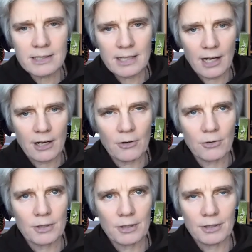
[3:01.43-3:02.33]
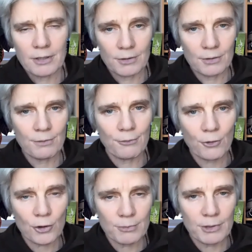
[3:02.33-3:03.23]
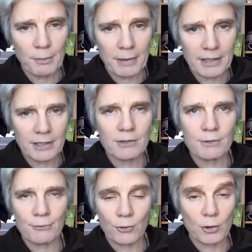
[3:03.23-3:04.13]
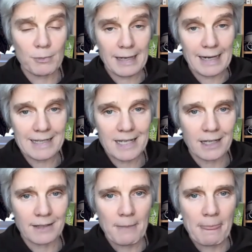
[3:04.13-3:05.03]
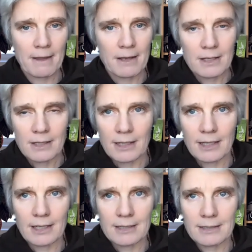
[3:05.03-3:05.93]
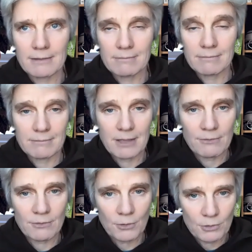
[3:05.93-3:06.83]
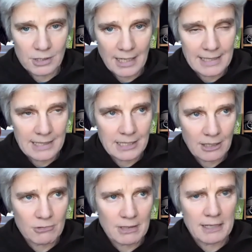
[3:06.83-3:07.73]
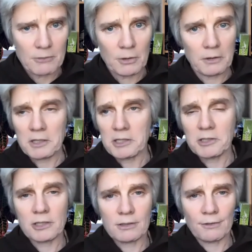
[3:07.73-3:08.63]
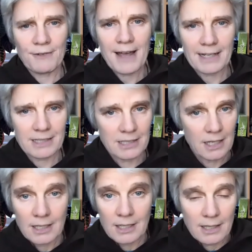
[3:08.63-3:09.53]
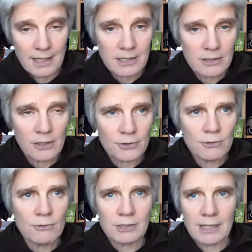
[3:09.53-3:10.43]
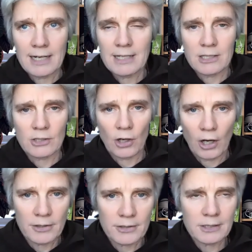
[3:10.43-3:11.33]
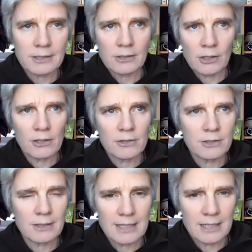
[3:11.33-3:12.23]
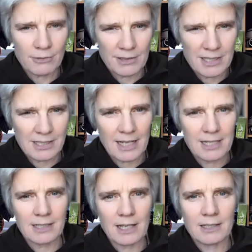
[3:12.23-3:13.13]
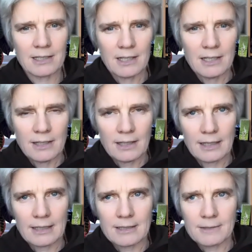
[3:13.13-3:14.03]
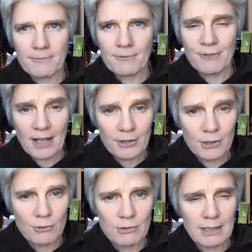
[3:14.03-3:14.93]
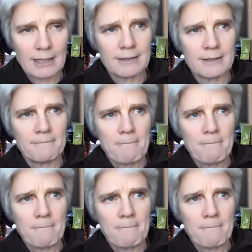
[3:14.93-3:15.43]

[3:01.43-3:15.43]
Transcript: how you form an opinion, you form an idea. And even though science sounds like, well, it's just the facts, that's not true. Science is constant, constantly criticized and and valued and